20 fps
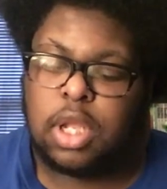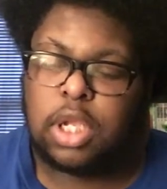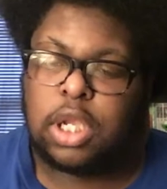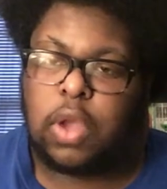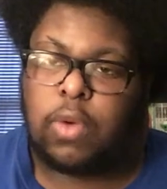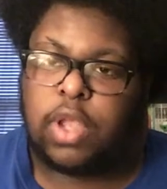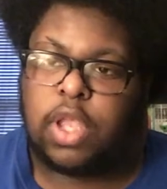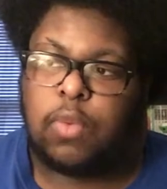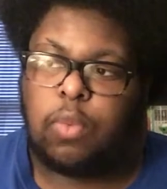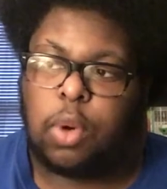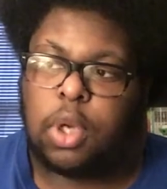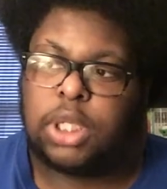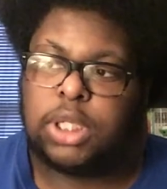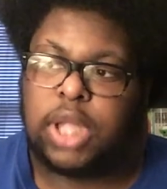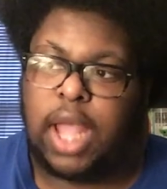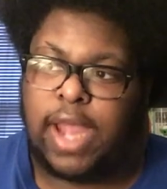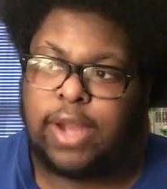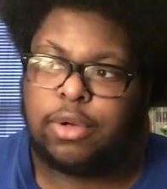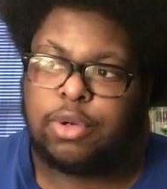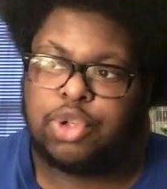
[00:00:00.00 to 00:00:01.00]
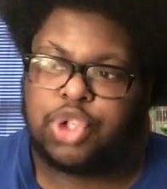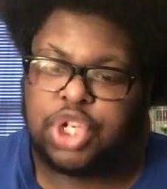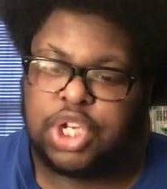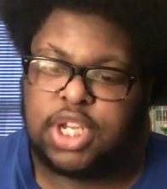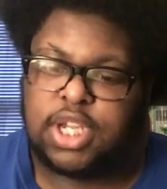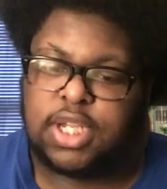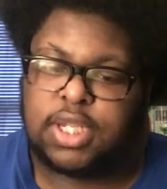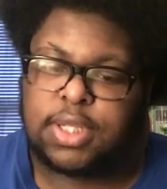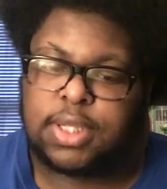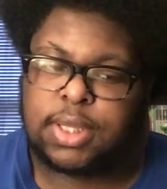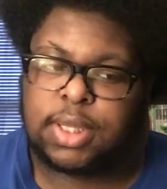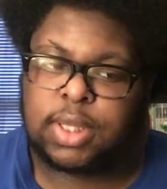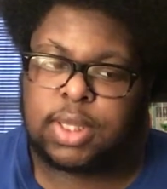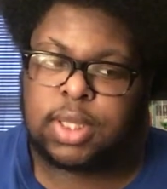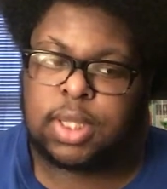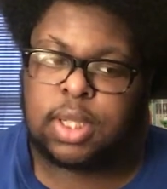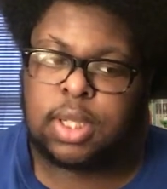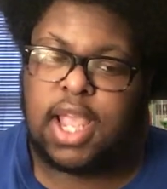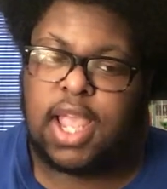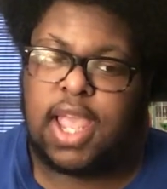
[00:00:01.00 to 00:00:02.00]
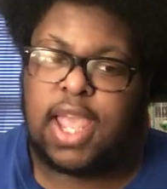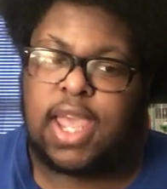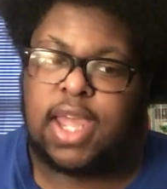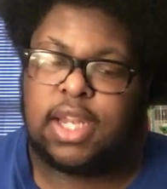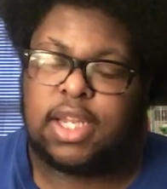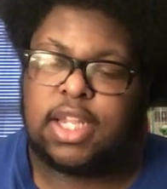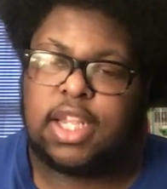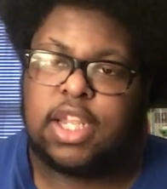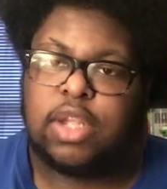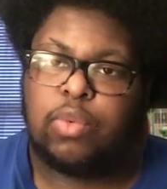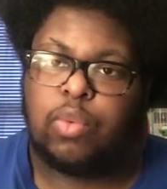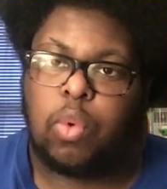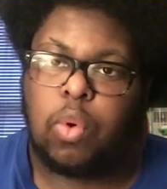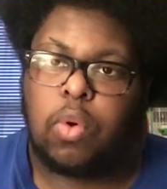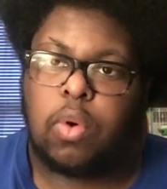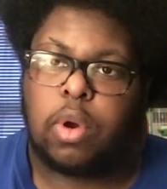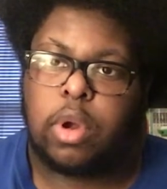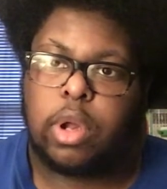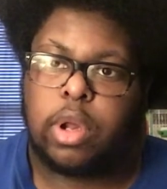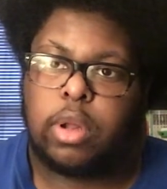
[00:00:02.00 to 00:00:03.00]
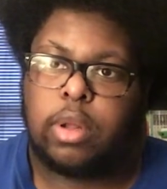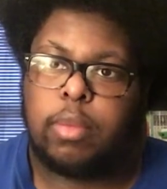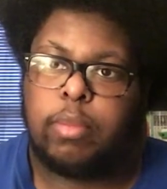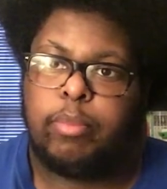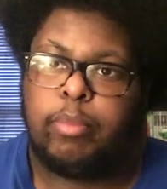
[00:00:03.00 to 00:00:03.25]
you know, he wore lighter jeans, and he wore